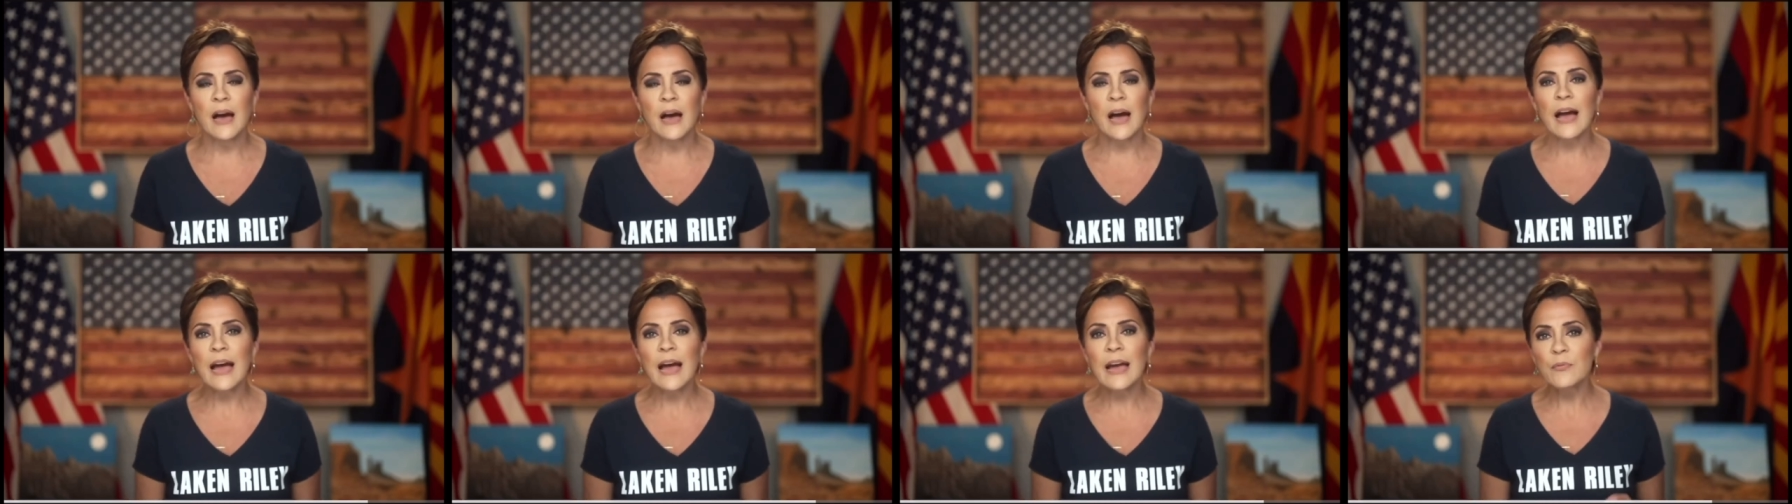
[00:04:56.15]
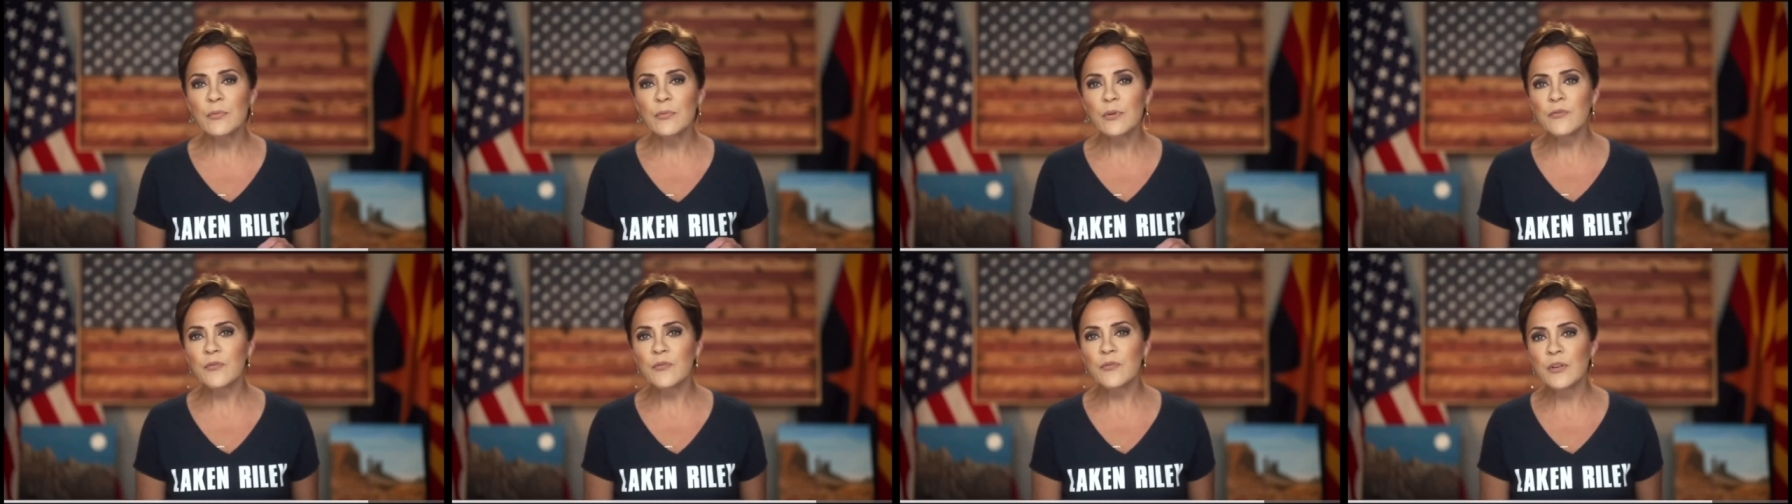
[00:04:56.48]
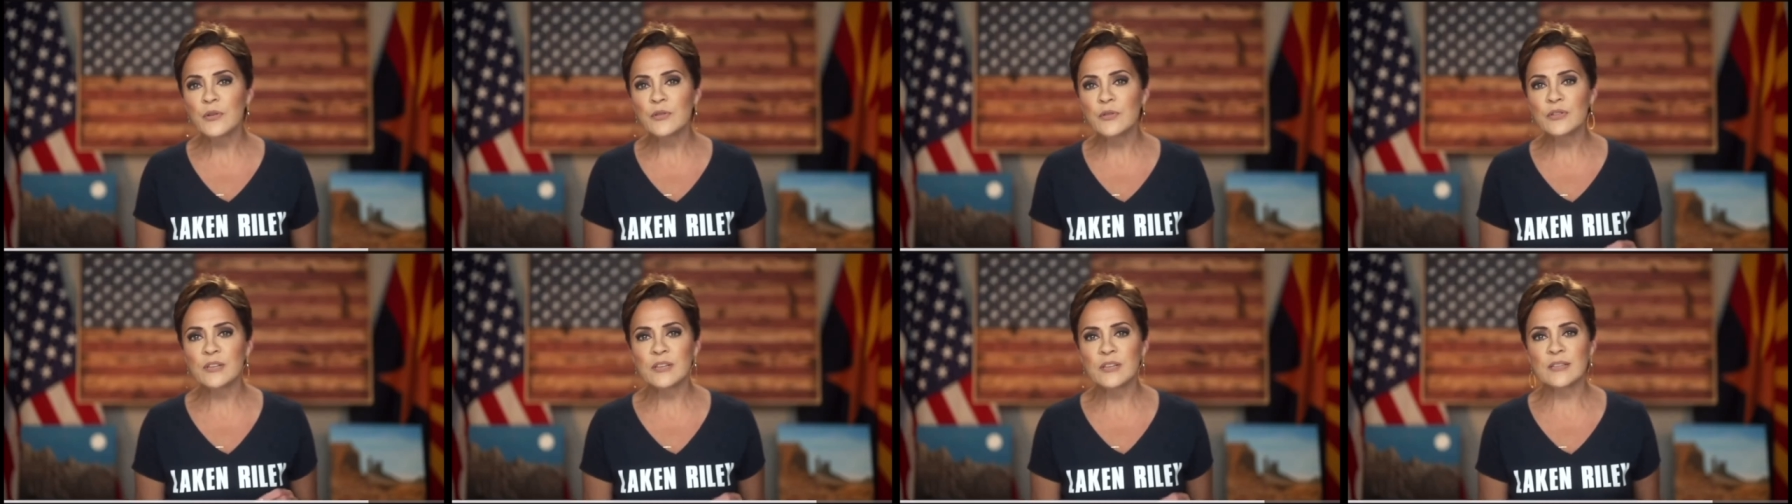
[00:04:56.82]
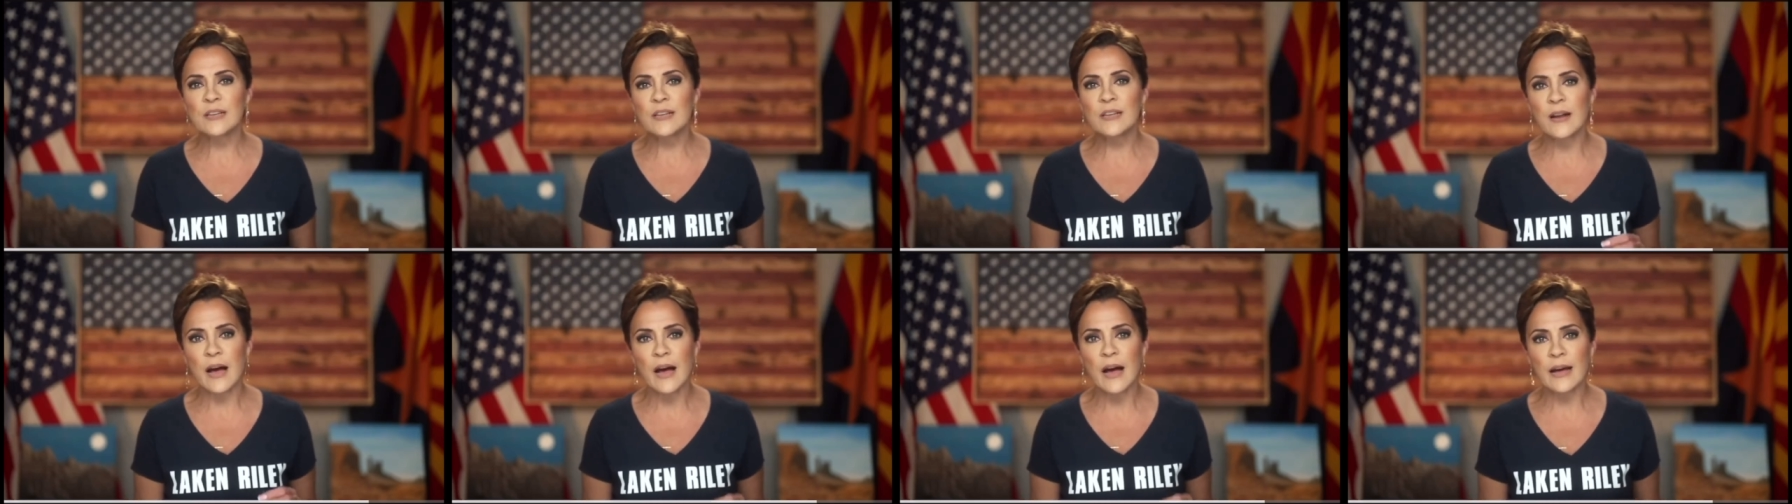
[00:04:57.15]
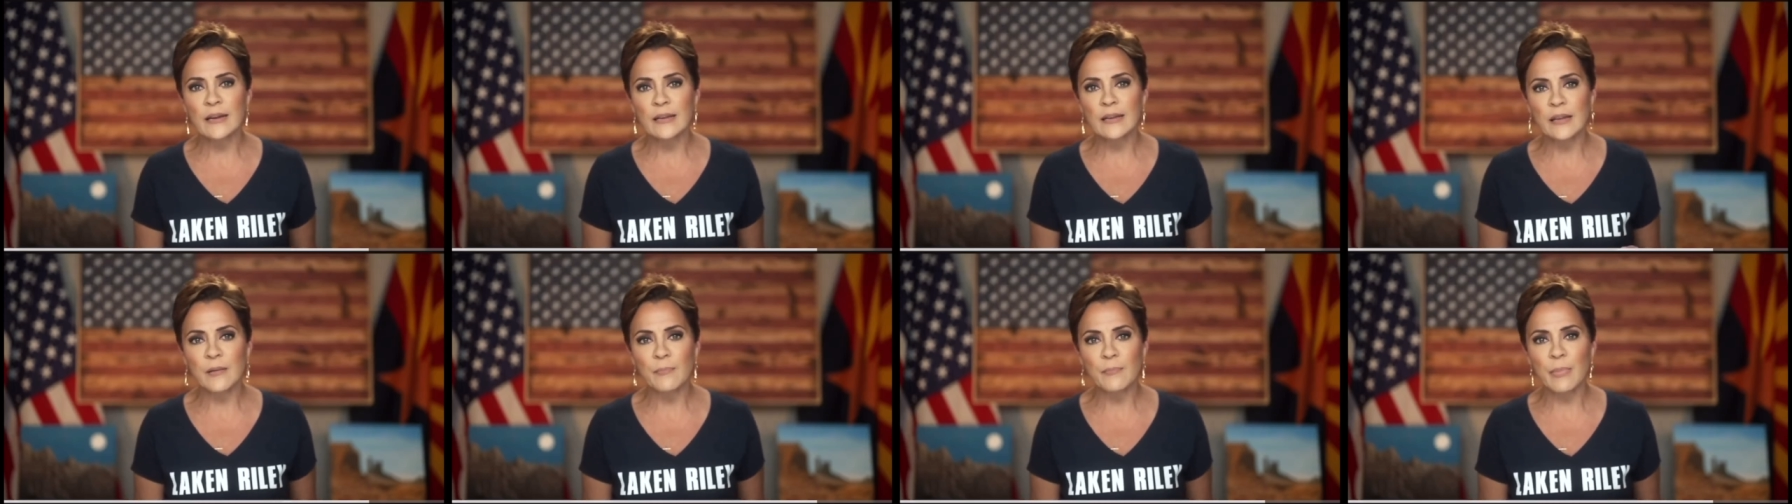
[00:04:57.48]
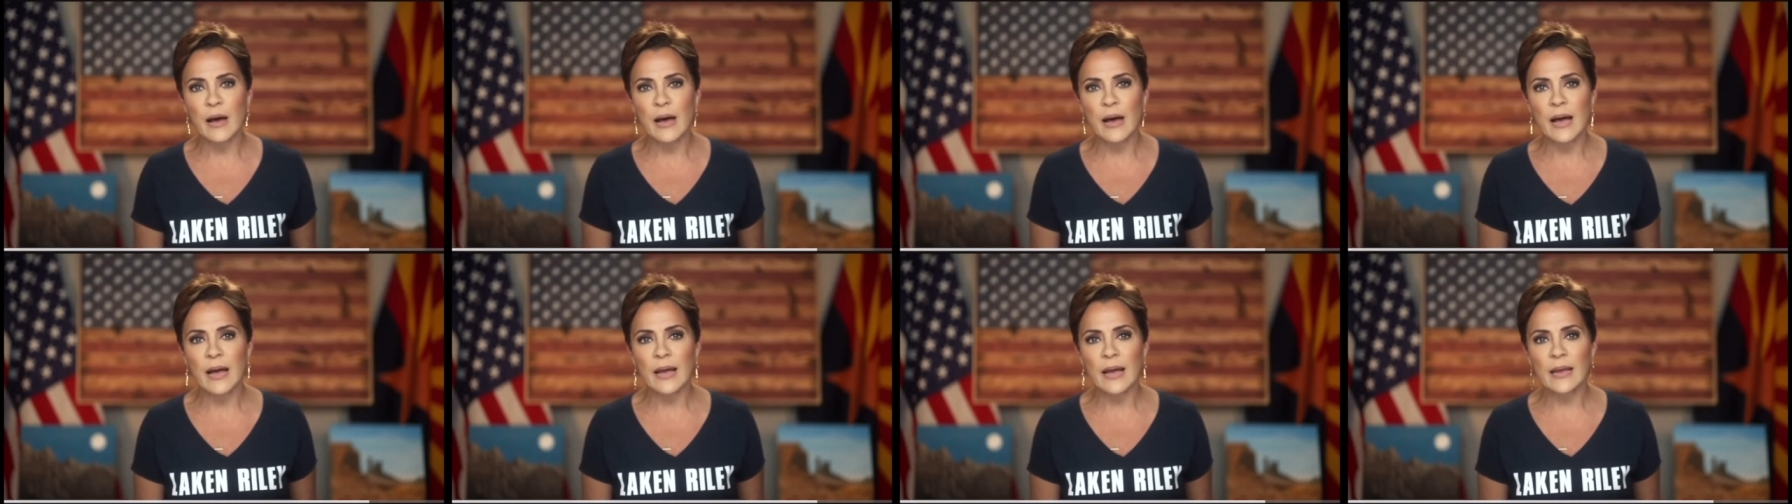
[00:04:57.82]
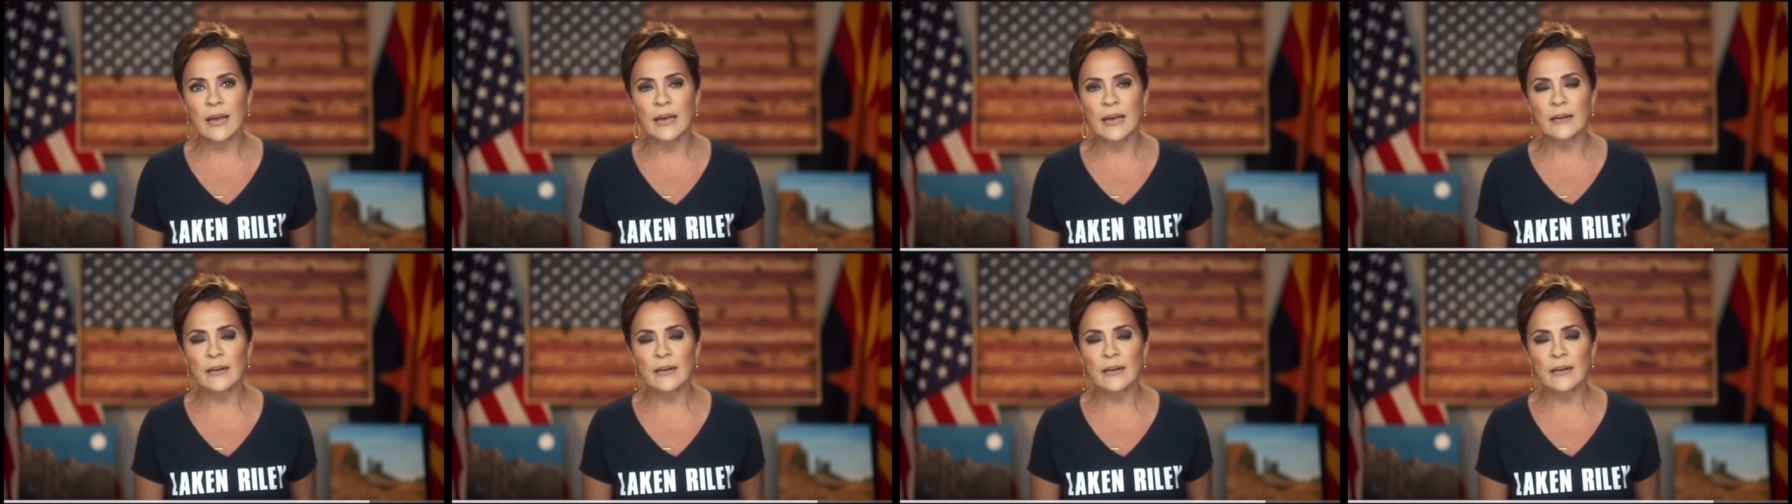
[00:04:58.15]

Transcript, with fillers: I refuse to sit idly by